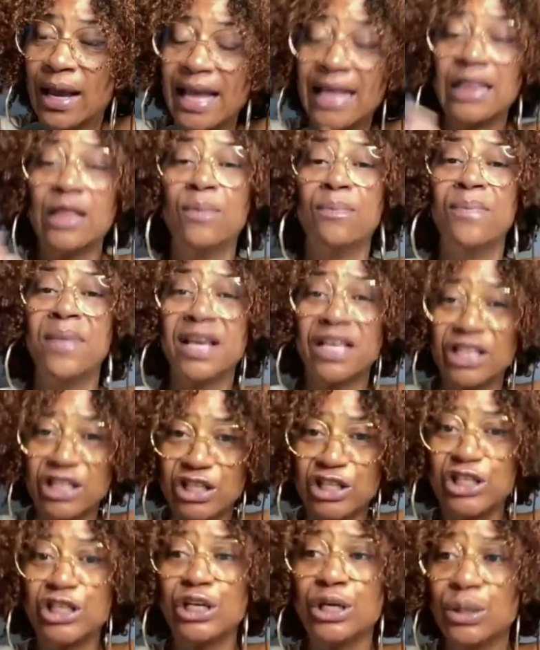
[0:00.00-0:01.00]
in the
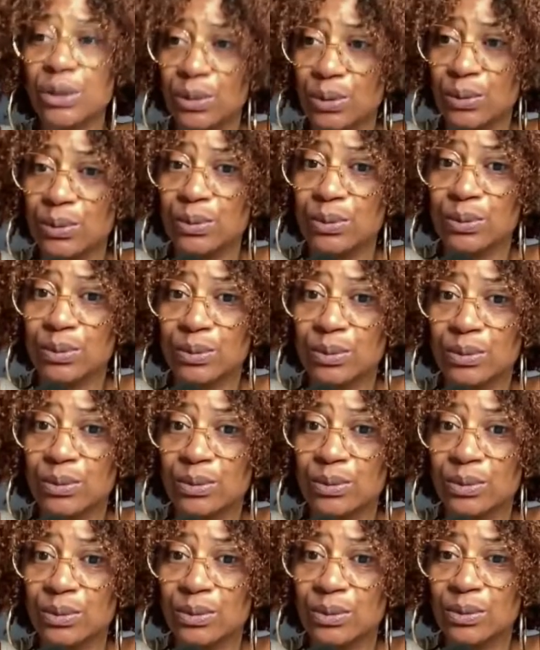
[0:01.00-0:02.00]
mix too,
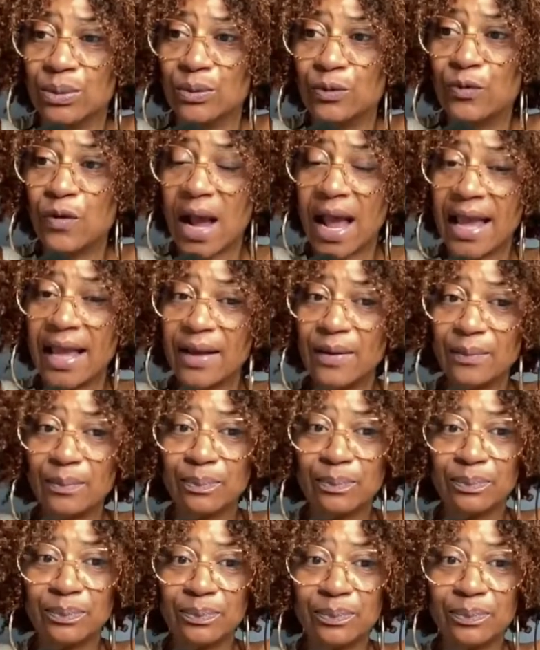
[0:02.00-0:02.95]
right?